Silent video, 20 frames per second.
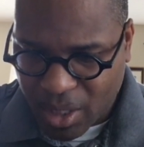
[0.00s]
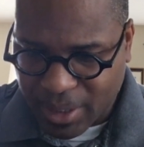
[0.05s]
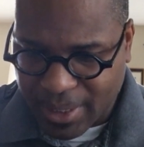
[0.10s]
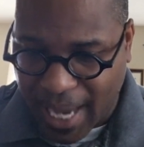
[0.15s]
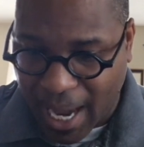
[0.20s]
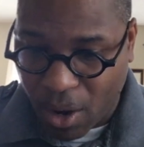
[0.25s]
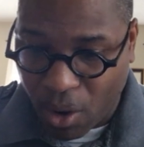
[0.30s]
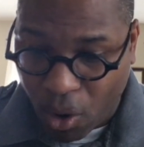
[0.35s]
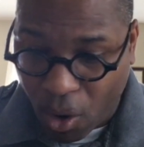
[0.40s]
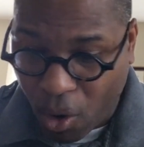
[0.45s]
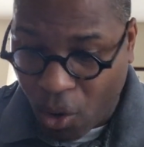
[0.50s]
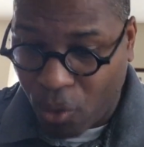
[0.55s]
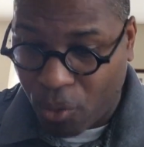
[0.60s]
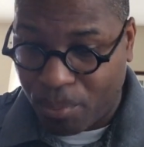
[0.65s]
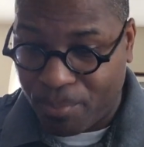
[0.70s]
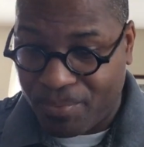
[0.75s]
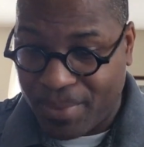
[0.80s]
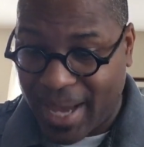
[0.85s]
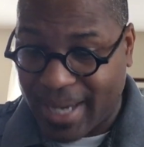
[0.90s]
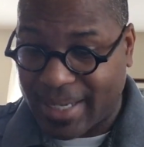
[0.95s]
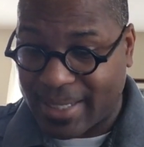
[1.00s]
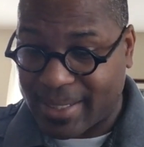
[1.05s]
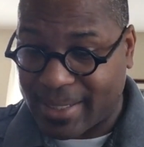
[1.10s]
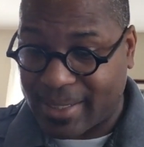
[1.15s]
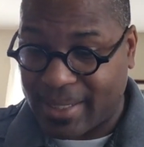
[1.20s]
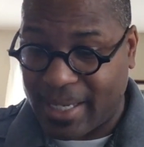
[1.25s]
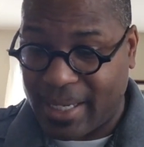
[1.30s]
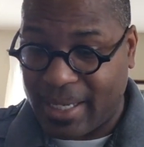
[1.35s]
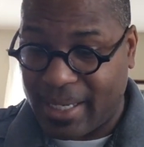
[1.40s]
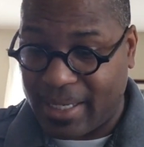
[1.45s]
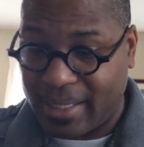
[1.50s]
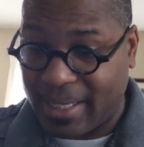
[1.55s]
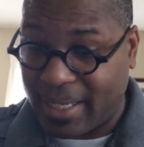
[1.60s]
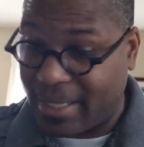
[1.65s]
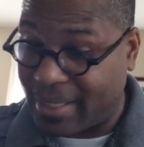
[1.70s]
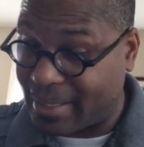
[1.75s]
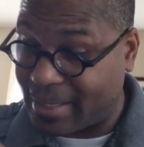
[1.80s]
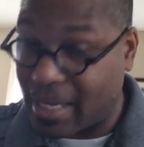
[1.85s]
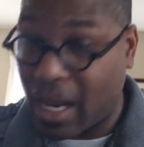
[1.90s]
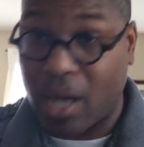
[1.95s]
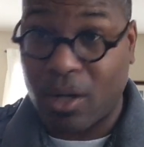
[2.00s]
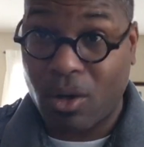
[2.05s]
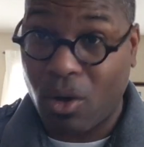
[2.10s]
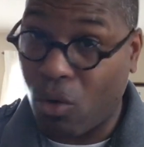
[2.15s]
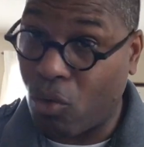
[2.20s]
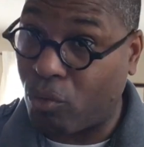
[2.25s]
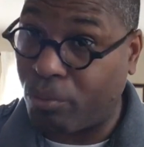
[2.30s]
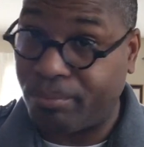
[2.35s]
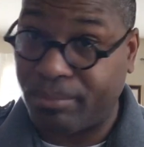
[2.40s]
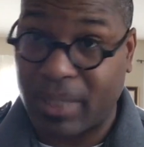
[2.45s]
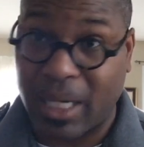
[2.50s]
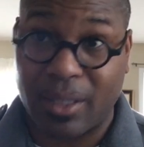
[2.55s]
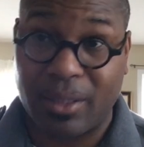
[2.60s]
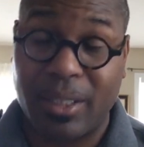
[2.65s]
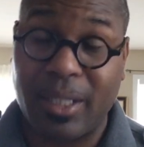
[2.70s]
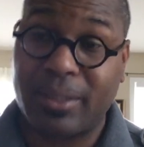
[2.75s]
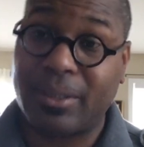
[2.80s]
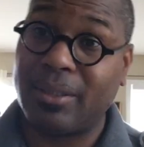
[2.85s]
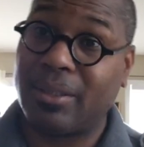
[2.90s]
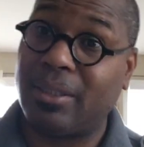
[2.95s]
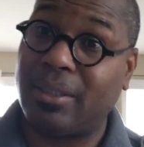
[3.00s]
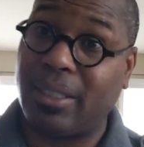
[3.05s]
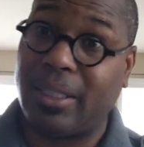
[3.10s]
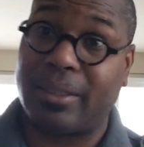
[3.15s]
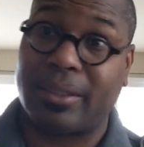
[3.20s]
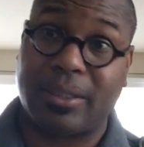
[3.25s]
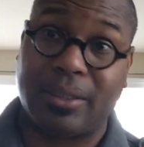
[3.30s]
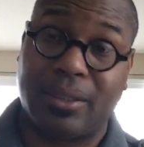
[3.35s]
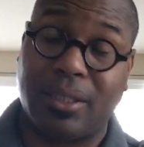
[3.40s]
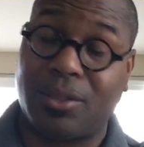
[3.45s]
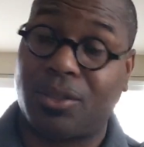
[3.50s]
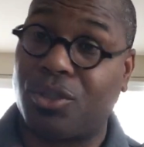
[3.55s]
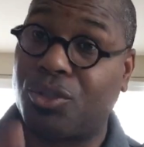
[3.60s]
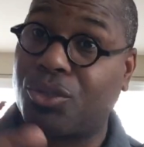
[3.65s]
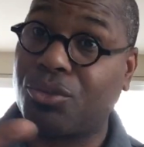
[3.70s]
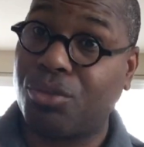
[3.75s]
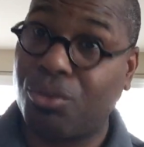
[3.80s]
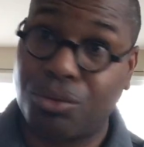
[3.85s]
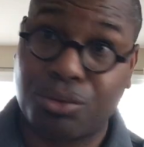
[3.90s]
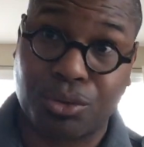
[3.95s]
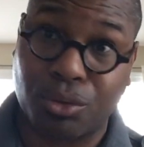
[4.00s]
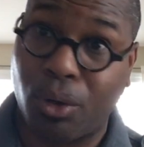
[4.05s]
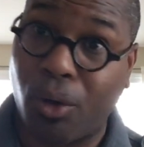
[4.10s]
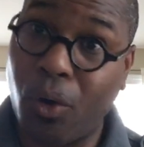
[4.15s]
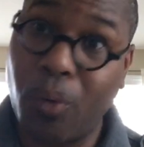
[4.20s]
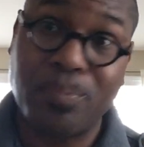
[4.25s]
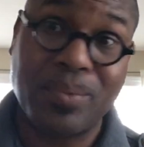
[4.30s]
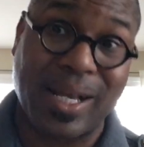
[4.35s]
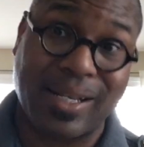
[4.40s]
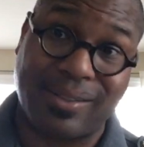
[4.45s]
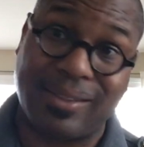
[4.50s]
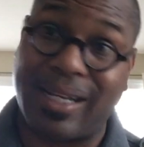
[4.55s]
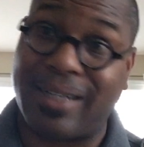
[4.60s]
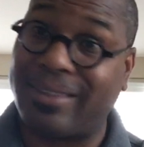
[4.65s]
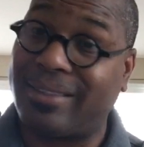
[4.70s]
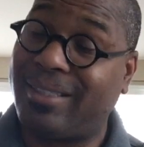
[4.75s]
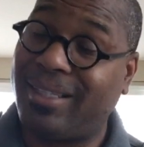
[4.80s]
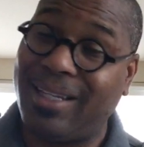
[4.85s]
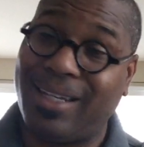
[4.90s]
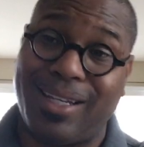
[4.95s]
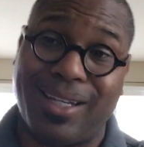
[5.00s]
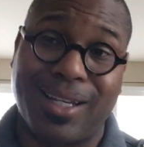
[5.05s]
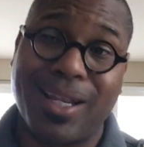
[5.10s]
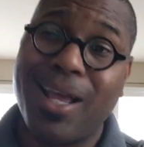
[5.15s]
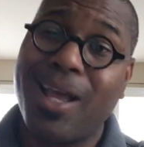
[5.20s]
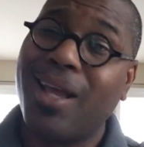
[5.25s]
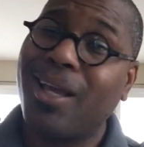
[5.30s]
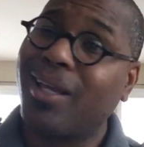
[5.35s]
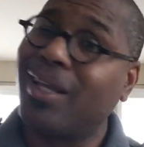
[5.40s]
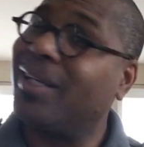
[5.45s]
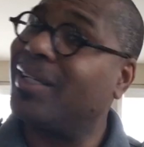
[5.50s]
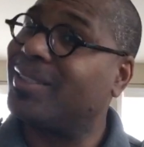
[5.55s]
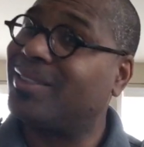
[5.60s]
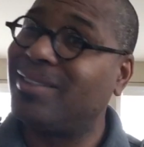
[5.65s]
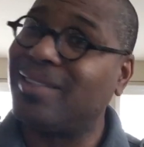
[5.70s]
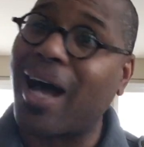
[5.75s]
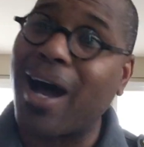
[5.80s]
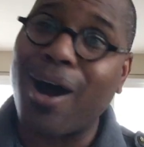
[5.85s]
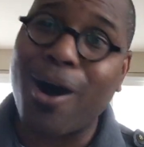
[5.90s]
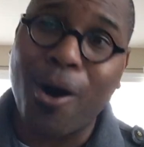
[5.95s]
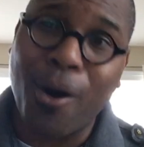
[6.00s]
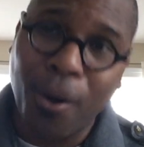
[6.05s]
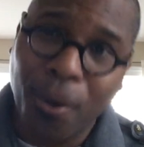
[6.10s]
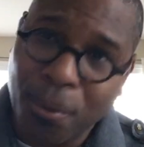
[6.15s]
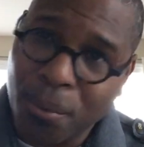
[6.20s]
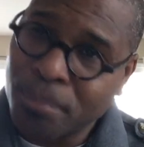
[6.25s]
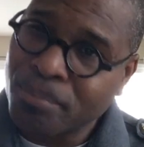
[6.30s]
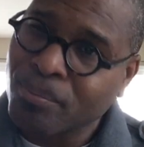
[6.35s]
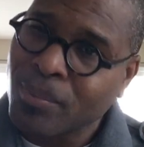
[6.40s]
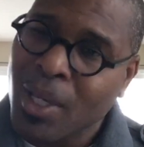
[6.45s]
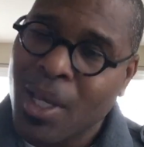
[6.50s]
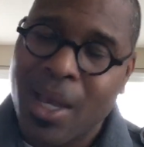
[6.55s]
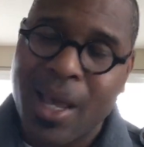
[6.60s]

Now, hope that is seen is not hope. Now, listen to this because this is crucial. Hope that's not seen is not hope.